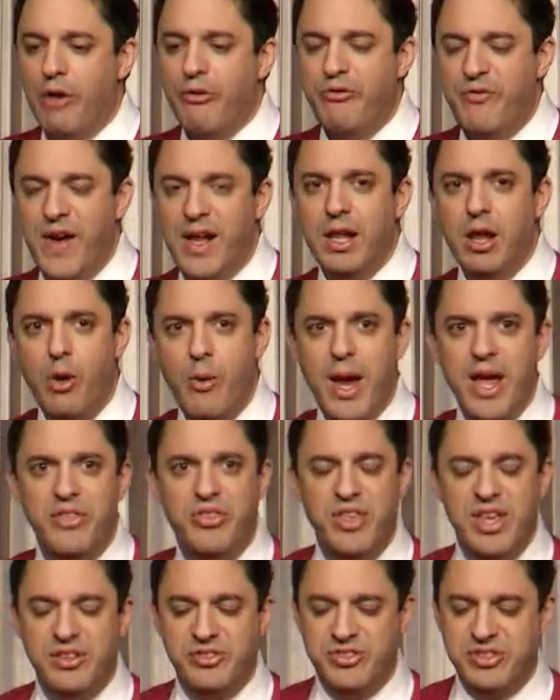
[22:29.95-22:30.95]
fellow
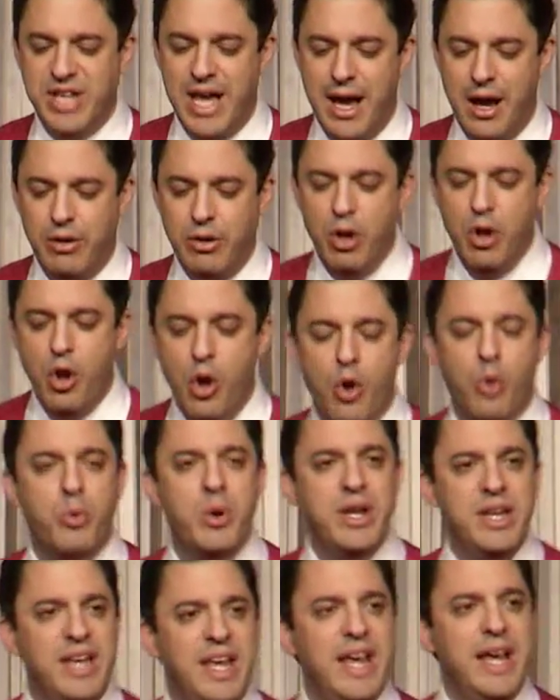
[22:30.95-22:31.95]
atheists down,
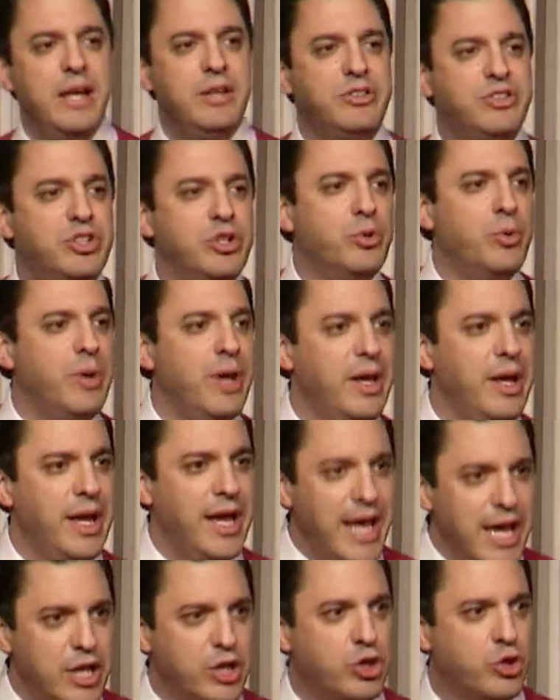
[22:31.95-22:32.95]
we need to
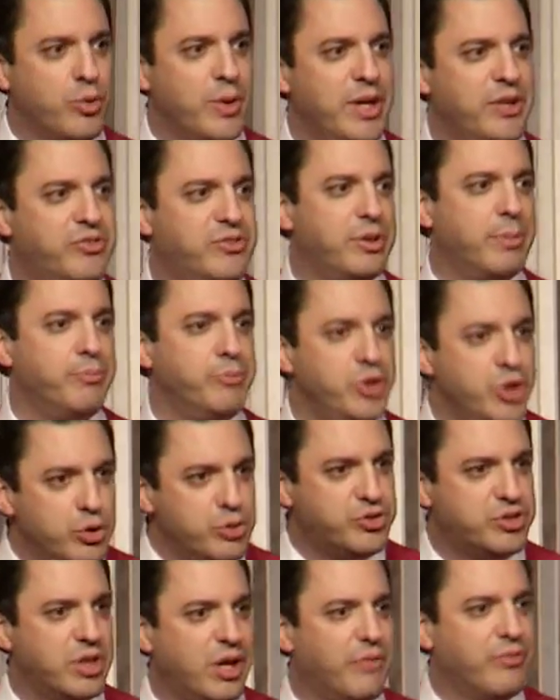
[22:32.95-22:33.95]
increase the
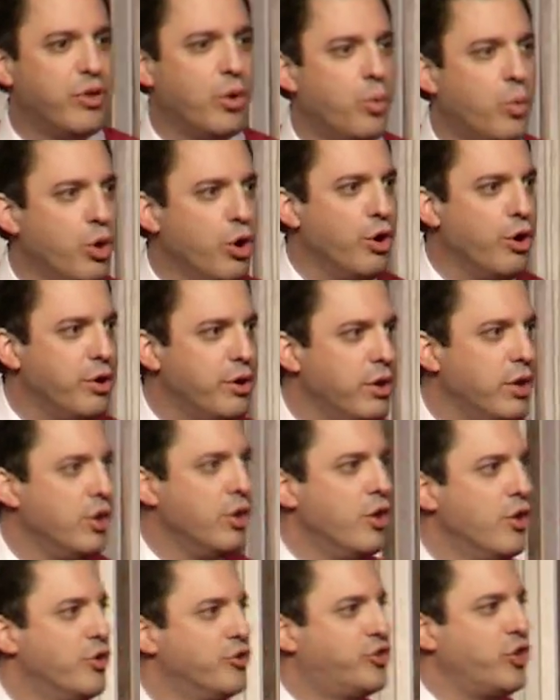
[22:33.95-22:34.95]
use of the word
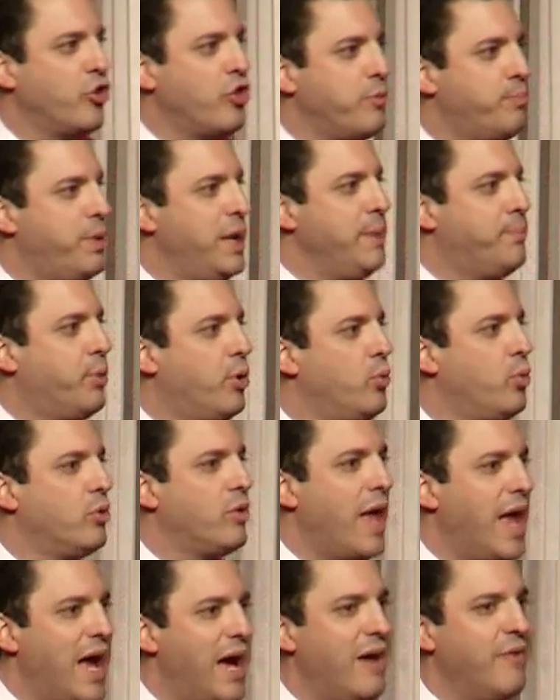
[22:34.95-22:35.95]
so that people will
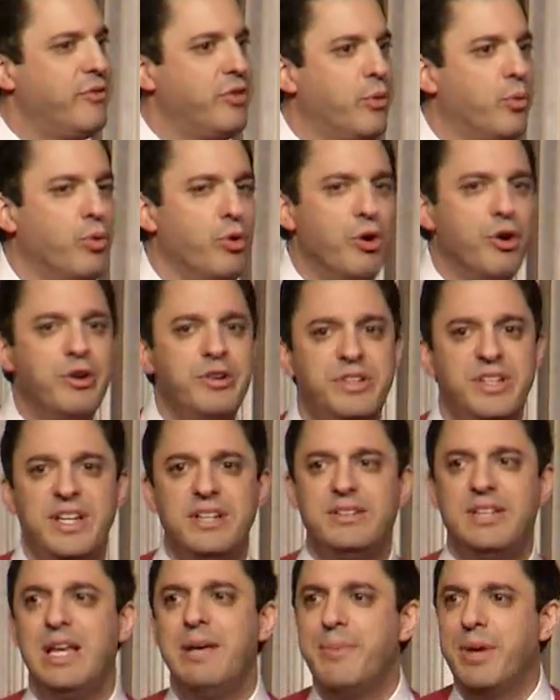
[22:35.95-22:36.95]
have the word
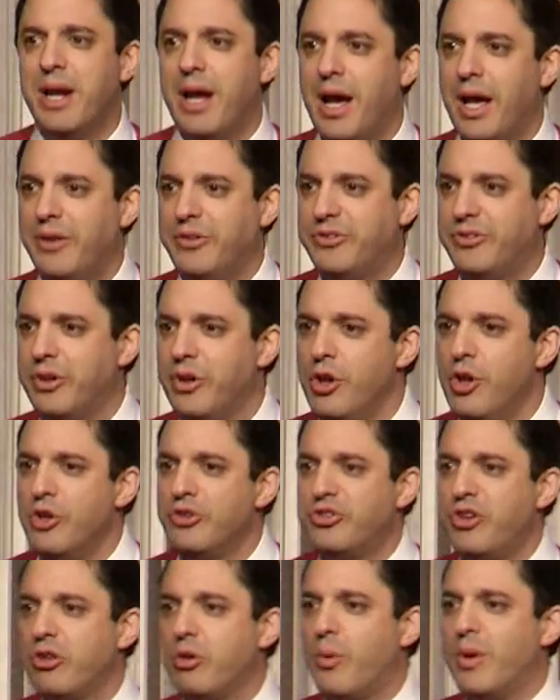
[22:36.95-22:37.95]
de-demonized,
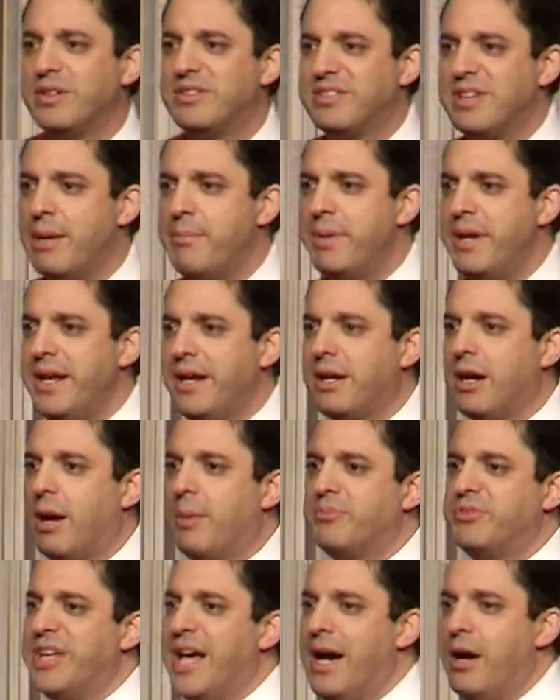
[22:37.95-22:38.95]
so that when somebody
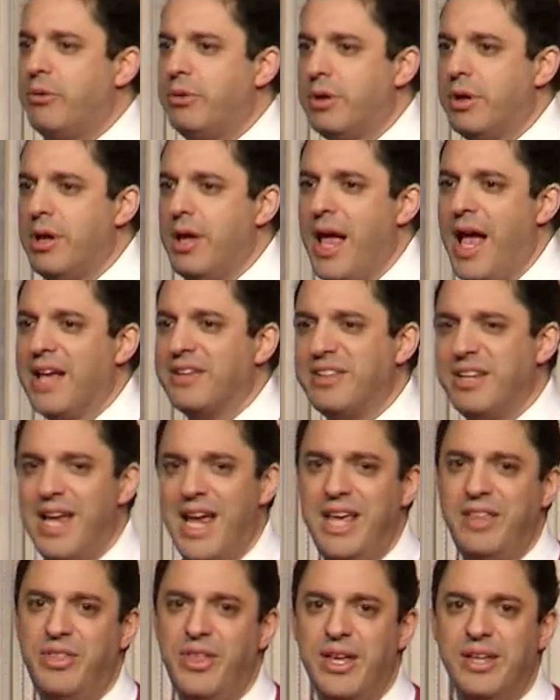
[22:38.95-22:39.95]
comes out as an
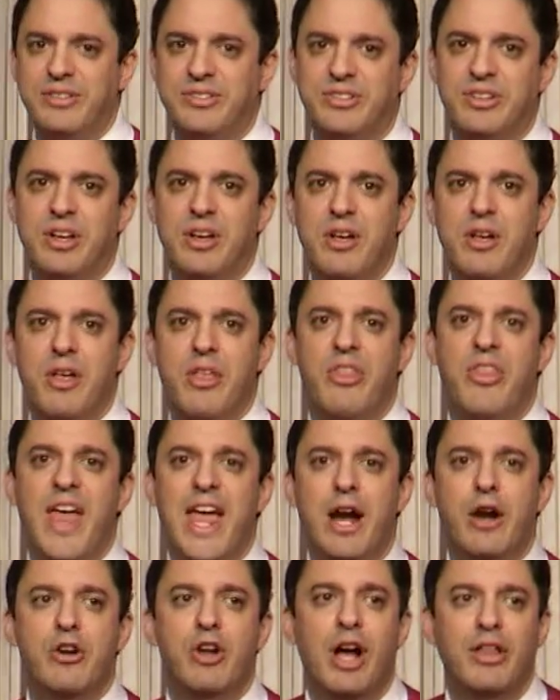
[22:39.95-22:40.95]
atheist,
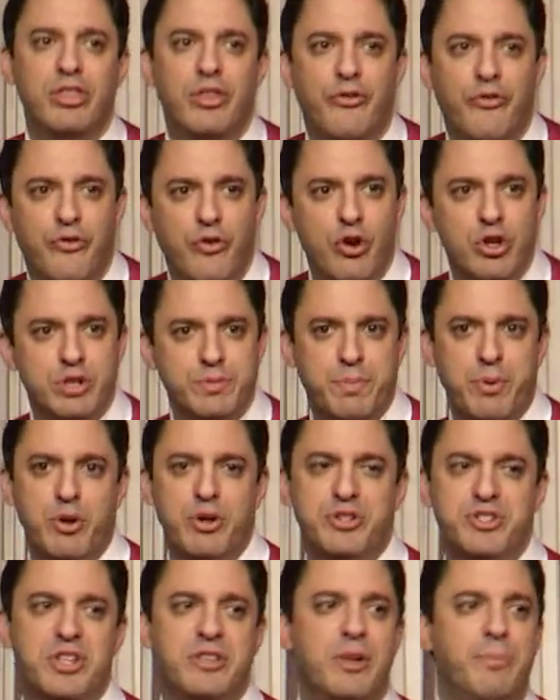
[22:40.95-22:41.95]
they are not the first
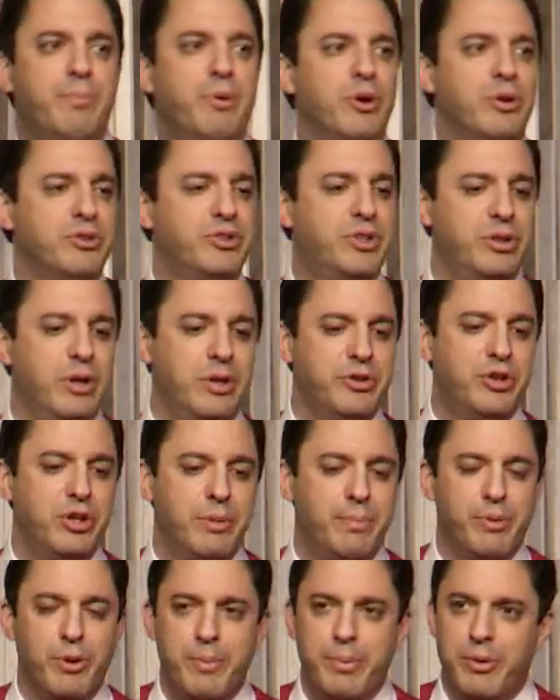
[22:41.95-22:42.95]
person to the
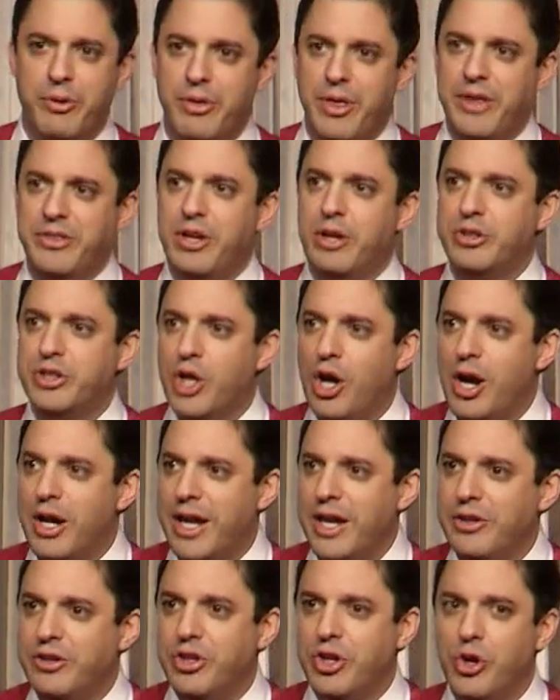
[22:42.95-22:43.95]
people that they're
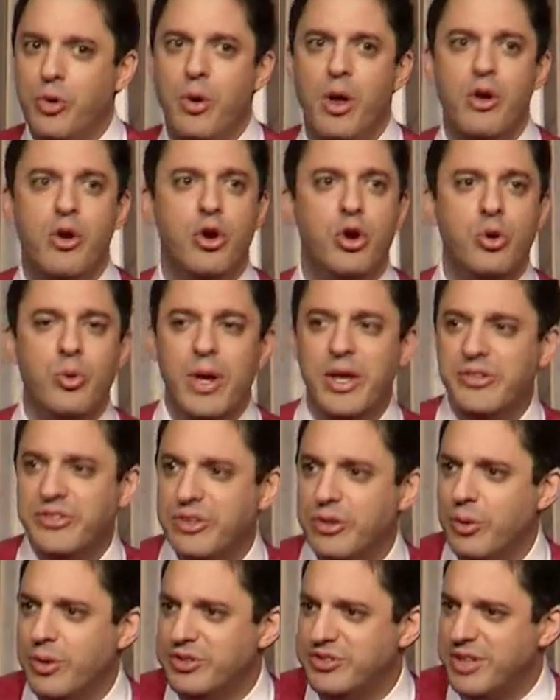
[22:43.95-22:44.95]
talking to who
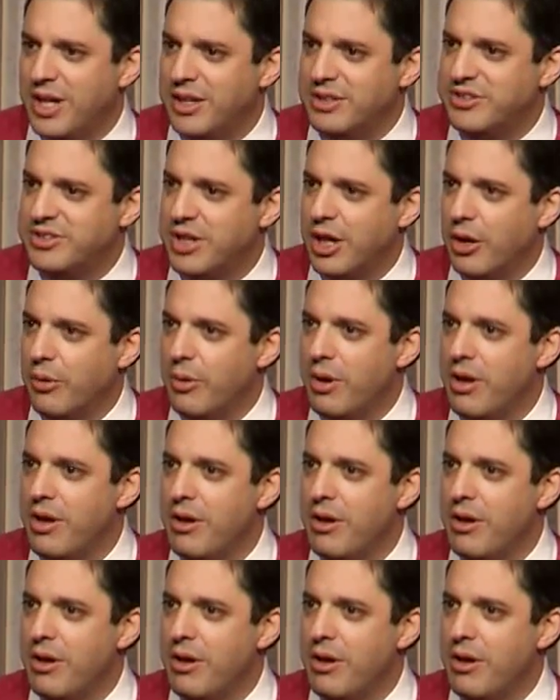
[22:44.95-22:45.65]
has done so.